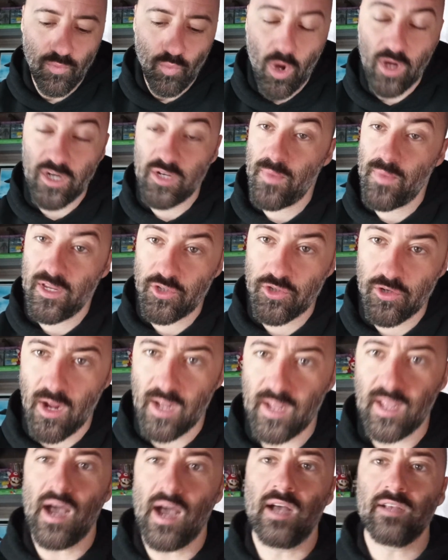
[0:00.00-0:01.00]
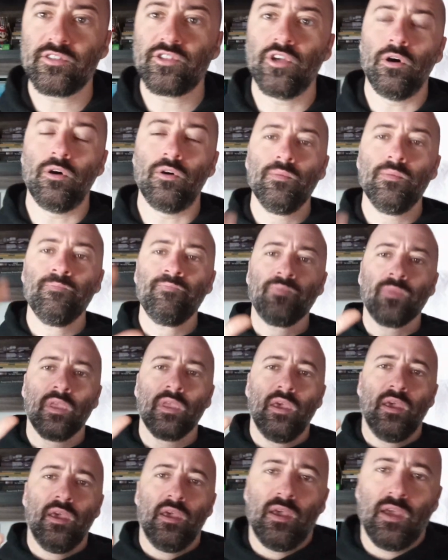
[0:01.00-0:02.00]
wanted to make sure I got. So
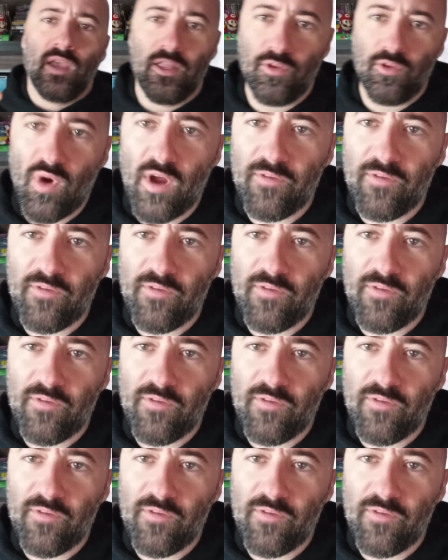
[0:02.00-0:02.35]
in